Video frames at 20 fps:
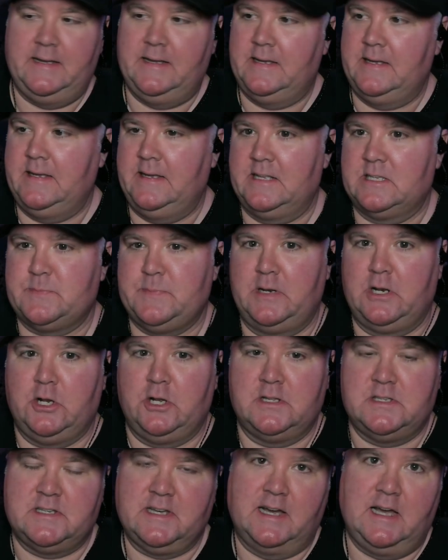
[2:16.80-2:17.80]
It's been a
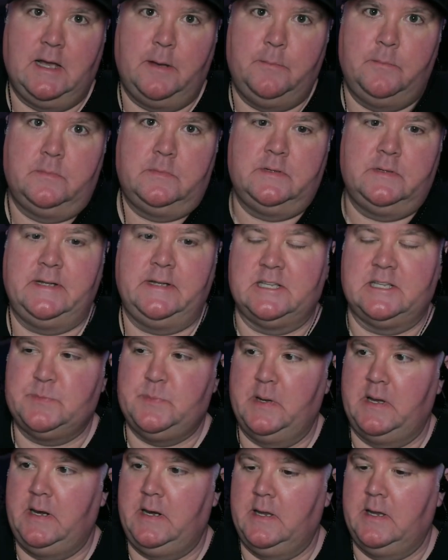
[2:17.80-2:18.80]
good time. It's
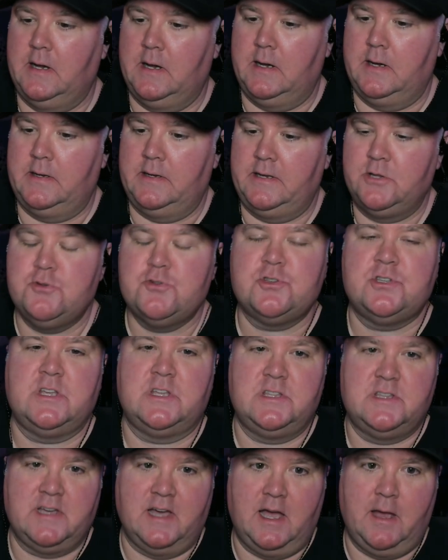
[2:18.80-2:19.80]
been
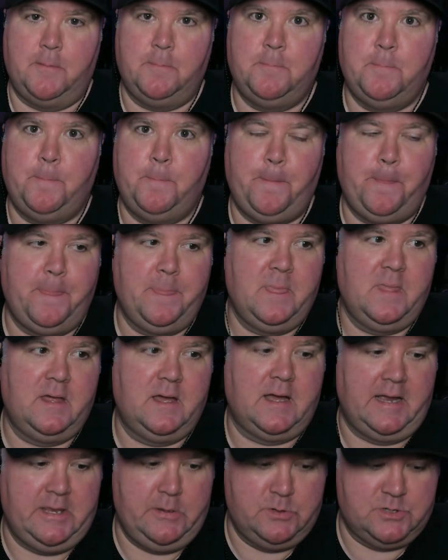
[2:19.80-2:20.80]
interesting time.
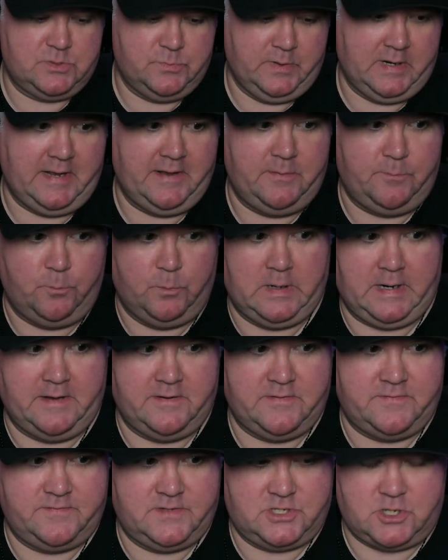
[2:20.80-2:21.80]
I used to, when I
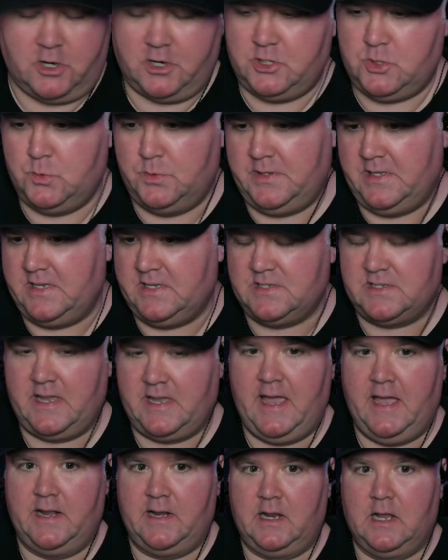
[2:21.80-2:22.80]
started doing these, I
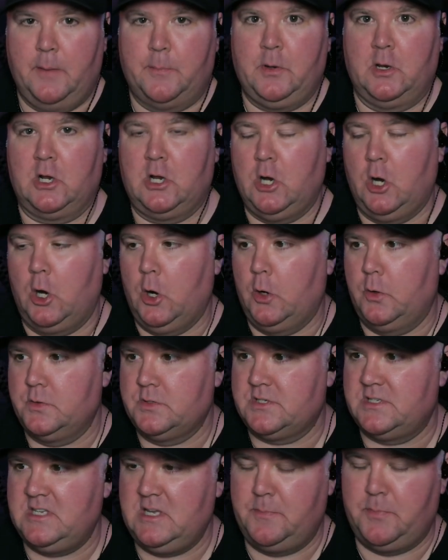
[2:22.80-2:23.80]
had a couple of
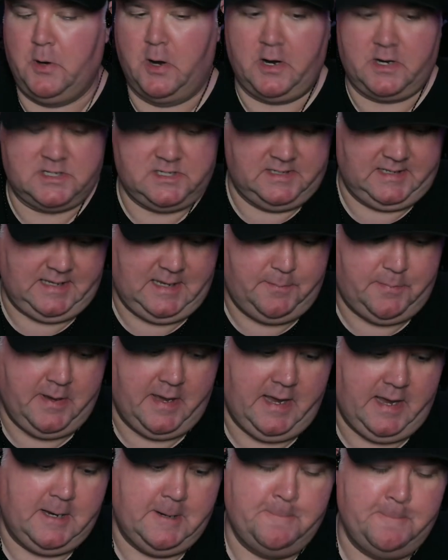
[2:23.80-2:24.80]
co-hosts, D Parks and
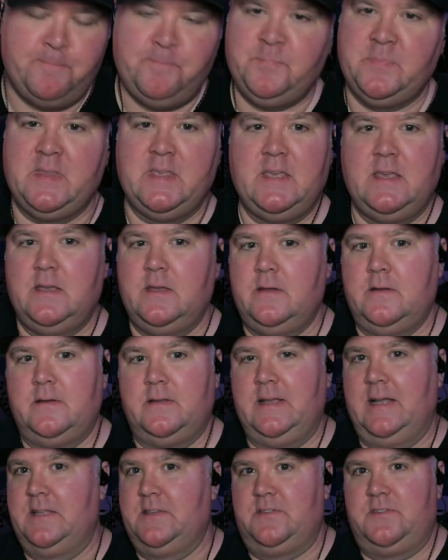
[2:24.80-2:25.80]
Lipe.
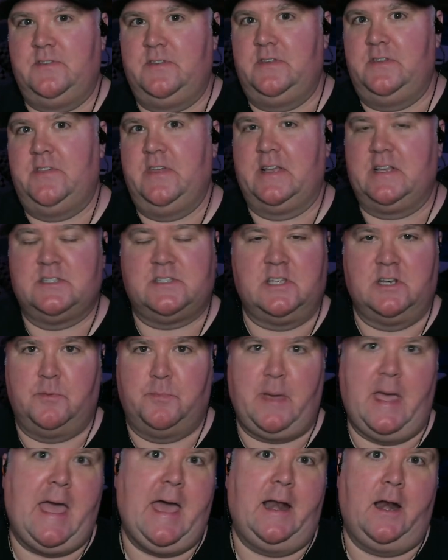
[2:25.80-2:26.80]
Things didn't
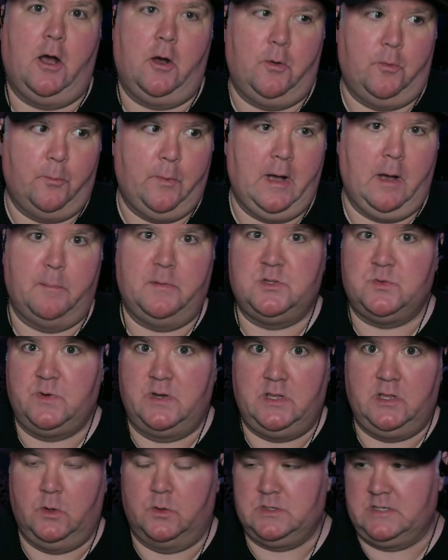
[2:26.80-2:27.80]
pan out well
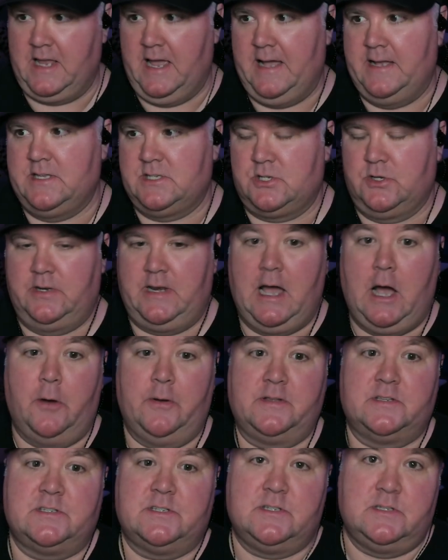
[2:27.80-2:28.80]
between those guys, so now
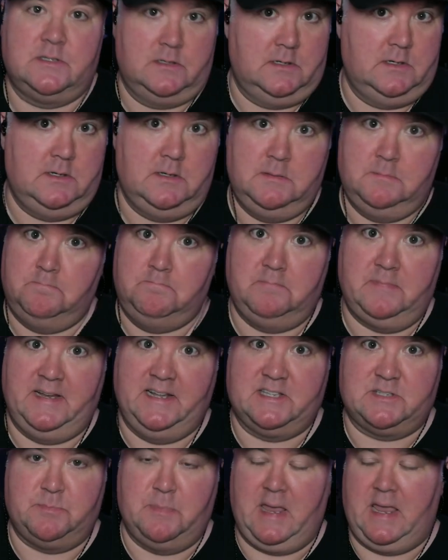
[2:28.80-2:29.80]
it's
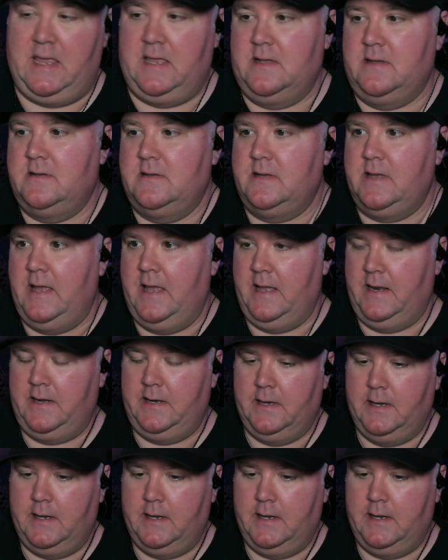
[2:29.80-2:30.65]
me, and